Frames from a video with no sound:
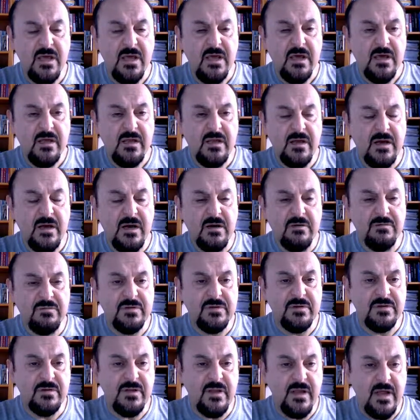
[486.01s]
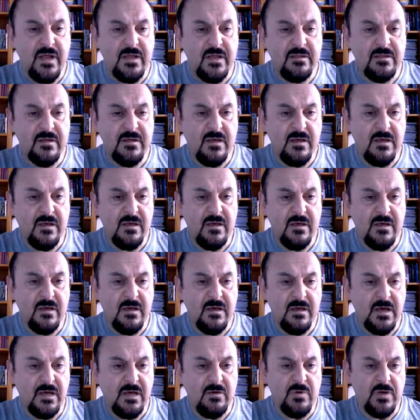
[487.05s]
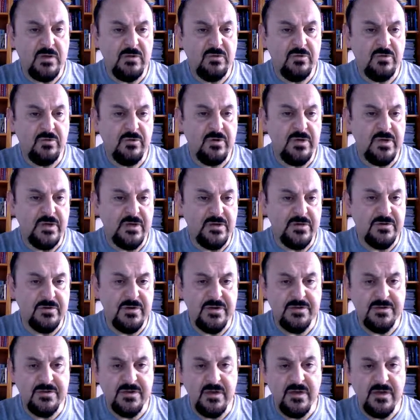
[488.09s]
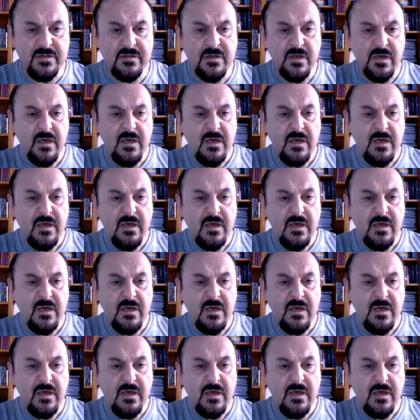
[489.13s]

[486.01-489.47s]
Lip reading: and after that I want to increase it,